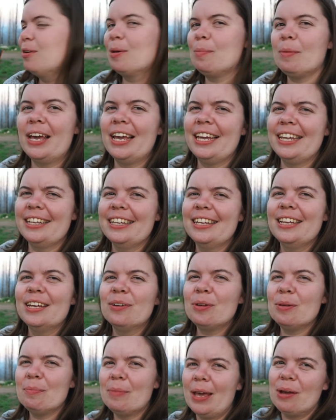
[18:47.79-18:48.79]
We might
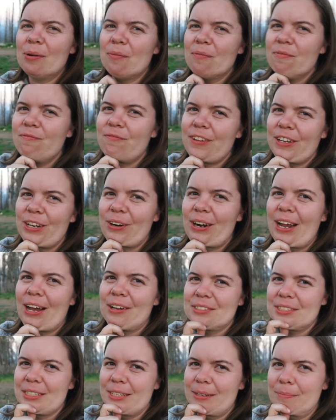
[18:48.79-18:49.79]
figure
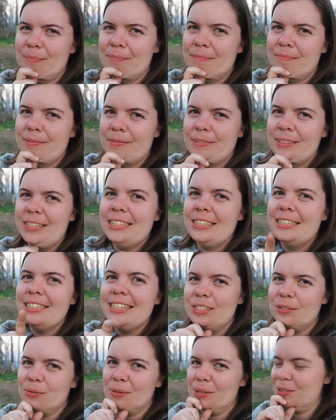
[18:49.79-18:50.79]
out some
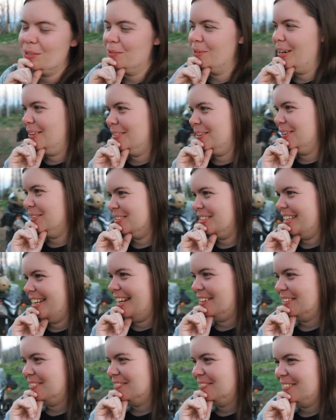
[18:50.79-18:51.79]
detours around those
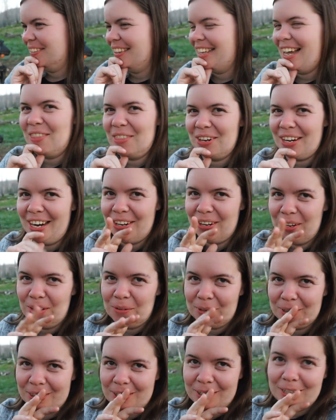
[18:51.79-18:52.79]
now that I know
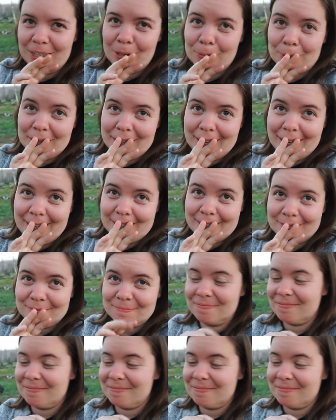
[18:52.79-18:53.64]
what they're gonna be like.